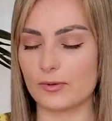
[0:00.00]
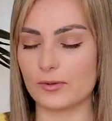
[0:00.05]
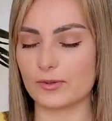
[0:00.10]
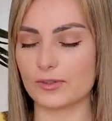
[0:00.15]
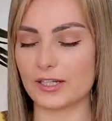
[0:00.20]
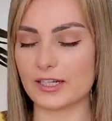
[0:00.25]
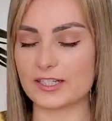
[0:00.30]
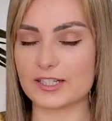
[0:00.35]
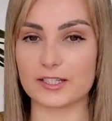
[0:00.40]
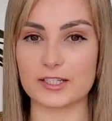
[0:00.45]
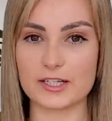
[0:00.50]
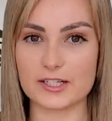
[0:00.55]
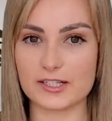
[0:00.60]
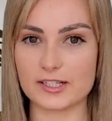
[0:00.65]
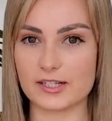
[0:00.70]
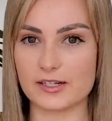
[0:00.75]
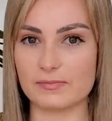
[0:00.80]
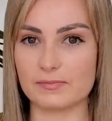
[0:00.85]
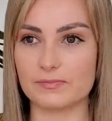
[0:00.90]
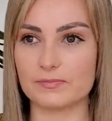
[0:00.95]
let's list
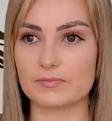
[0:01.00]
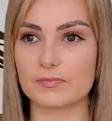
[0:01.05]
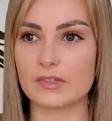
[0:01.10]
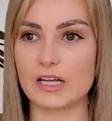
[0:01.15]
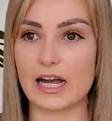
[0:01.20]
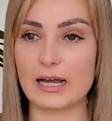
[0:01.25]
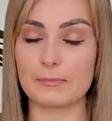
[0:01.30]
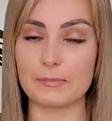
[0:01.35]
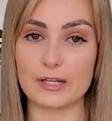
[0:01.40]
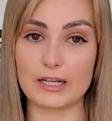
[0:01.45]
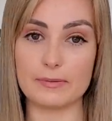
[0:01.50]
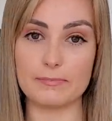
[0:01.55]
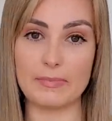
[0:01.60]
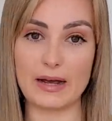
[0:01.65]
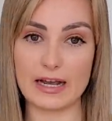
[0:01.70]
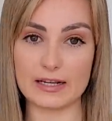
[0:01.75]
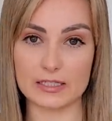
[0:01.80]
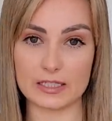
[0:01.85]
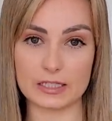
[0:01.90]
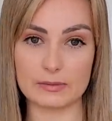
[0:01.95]
them. I played
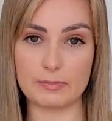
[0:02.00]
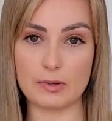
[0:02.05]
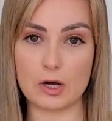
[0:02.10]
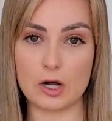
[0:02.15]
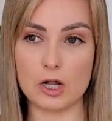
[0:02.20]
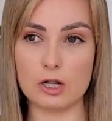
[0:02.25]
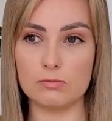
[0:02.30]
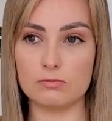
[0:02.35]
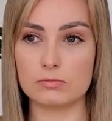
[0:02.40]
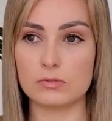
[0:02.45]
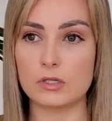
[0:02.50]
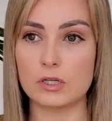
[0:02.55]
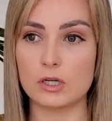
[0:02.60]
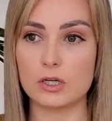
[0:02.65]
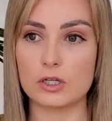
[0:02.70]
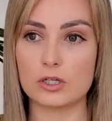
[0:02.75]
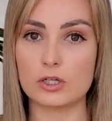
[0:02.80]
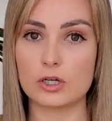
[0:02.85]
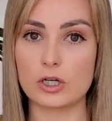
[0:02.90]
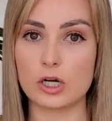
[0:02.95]
basketball,
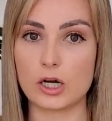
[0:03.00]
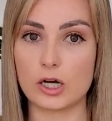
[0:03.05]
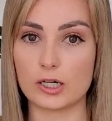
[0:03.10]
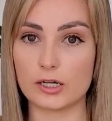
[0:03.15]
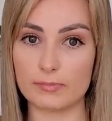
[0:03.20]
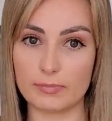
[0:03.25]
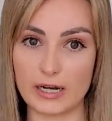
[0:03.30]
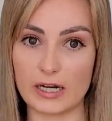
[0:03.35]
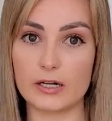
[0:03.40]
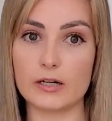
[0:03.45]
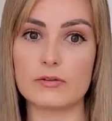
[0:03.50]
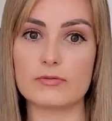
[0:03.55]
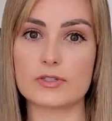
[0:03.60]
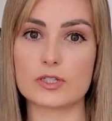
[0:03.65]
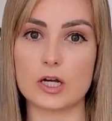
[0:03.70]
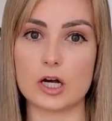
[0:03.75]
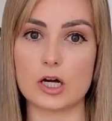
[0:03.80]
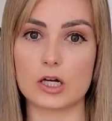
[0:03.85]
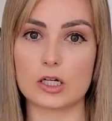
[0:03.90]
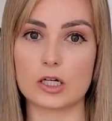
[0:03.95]
competitive
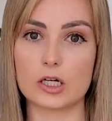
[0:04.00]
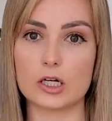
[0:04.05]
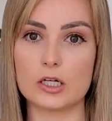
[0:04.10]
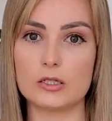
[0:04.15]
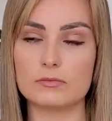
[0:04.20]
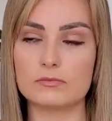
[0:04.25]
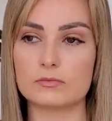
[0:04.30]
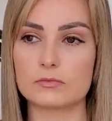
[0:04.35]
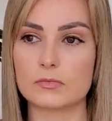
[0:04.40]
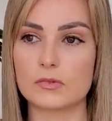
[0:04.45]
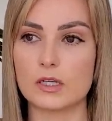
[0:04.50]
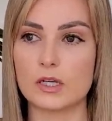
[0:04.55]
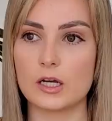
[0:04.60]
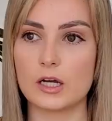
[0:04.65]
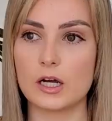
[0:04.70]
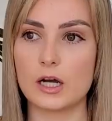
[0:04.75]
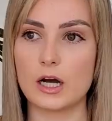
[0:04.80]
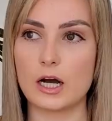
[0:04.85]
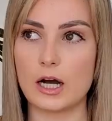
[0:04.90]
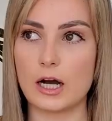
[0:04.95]
soccer,
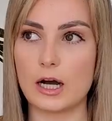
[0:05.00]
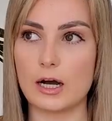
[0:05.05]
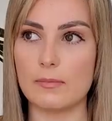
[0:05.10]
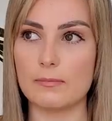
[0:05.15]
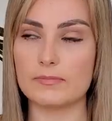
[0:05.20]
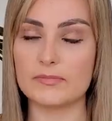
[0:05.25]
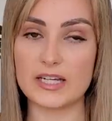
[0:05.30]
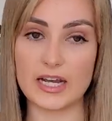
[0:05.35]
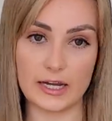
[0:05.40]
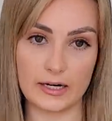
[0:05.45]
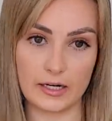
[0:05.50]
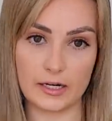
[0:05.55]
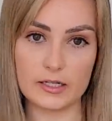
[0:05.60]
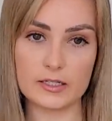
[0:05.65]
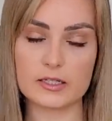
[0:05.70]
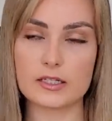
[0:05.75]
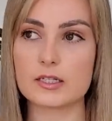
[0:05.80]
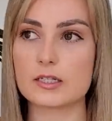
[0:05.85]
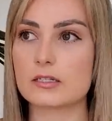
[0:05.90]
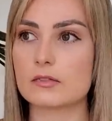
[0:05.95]

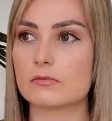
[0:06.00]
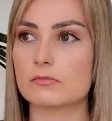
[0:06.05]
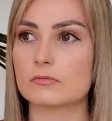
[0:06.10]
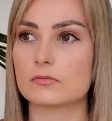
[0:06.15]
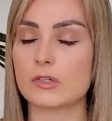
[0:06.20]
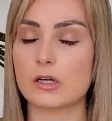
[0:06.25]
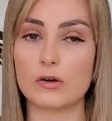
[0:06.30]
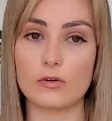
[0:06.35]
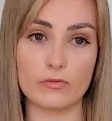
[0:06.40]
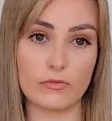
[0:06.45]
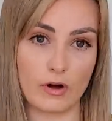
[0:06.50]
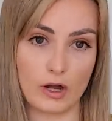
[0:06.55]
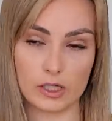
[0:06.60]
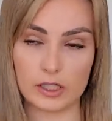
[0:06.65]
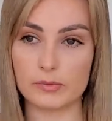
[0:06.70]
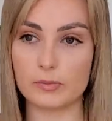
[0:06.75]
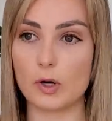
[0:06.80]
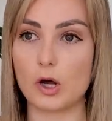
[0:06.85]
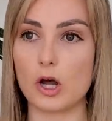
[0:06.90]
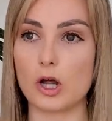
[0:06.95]
tennis,
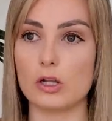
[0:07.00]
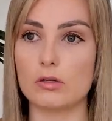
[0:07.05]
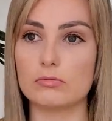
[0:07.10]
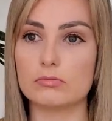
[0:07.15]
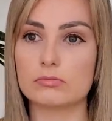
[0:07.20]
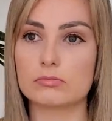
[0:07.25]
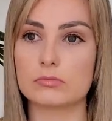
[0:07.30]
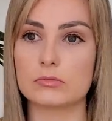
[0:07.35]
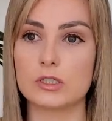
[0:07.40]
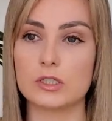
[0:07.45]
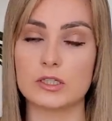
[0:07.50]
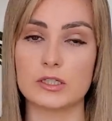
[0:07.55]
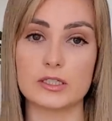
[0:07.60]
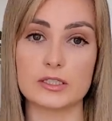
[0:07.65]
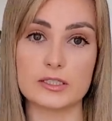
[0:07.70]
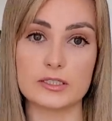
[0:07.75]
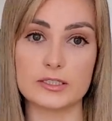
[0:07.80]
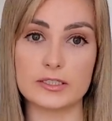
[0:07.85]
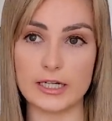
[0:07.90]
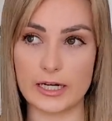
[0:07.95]
volleyball,
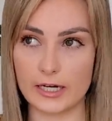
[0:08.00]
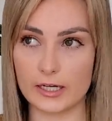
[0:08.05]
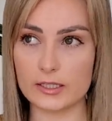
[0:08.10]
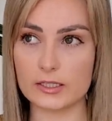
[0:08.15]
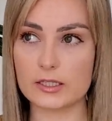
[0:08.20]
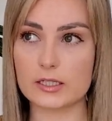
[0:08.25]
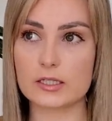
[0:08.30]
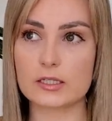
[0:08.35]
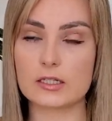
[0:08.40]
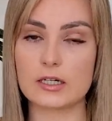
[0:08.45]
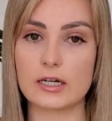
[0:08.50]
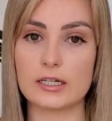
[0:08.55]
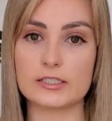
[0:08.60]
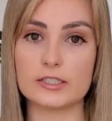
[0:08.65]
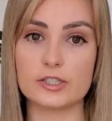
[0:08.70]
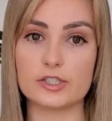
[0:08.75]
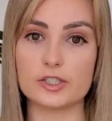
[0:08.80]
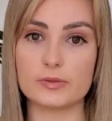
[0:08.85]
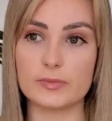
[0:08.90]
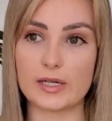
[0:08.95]
dance. I
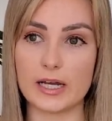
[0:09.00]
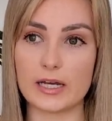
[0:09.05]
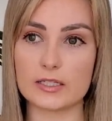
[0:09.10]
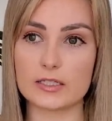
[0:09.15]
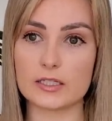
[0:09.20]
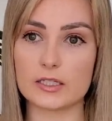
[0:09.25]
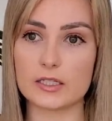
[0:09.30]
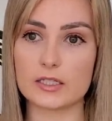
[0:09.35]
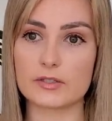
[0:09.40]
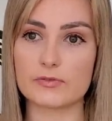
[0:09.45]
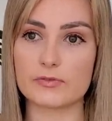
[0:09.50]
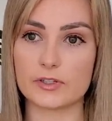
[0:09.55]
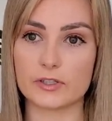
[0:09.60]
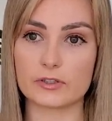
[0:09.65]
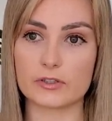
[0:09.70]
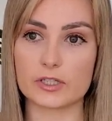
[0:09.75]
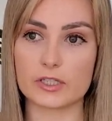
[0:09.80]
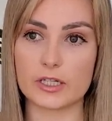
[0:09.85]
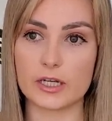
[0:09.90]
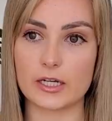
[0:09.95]
did gymnastics, figure
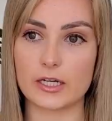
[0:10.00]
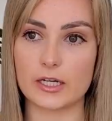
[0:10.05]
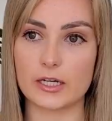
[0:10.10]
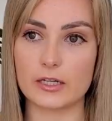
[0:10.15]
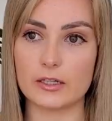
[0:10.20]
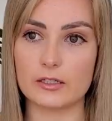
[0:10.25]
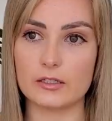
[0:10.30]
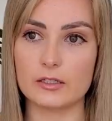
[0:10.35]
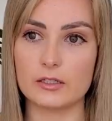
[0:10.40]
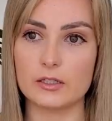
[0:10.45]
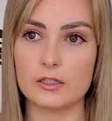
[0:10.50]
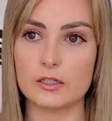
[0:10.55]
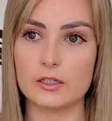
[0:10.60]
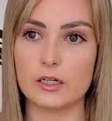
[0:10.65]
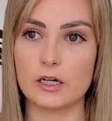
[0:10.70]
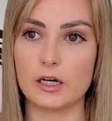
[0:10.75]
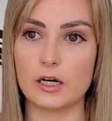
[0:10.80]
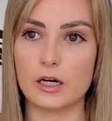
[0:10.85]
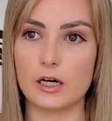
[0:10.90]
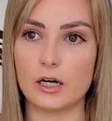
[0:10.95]
skating.
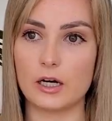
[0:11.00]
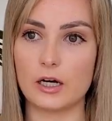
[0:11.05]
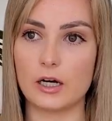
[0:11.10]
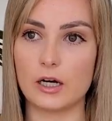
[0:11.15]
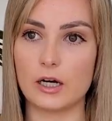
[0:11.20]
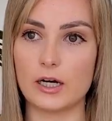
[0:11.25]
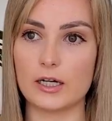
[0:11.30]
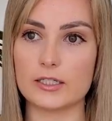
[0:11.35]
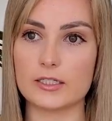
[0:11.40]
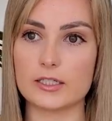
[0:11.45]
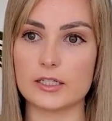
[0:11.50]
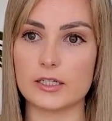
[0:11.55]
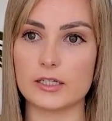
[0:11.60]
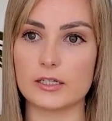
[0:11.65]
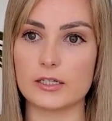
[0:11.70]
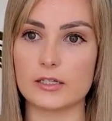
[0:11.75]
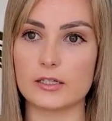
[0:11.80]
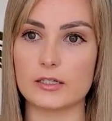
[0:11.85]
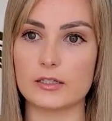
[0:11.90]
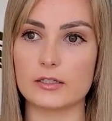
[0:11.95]
I
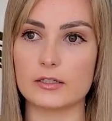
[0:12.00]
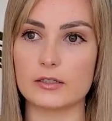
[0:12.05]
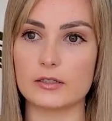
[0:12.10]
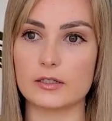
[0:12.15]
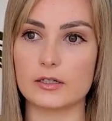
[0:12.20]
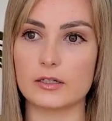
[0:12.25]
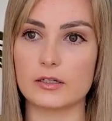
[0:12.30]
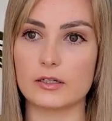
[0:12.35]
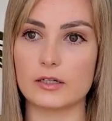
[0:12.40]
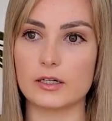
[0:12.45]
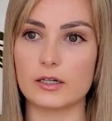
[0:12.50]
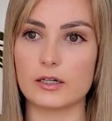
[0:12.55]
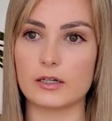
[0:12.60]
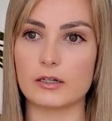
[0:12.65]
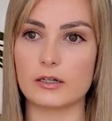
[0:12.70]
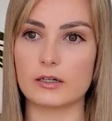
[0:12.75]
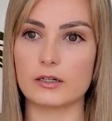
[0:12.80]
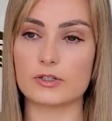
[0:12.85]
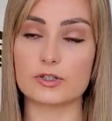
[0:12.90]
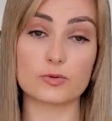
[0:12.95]
did
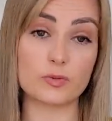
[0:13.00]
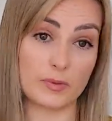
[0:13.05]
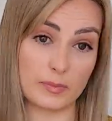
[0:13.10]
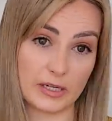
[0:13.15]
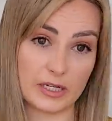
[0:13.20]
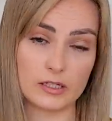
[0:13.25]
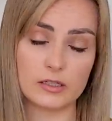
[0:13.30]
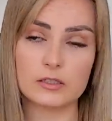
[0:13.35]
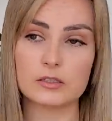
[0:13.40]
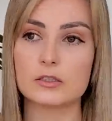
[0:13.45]
swimming,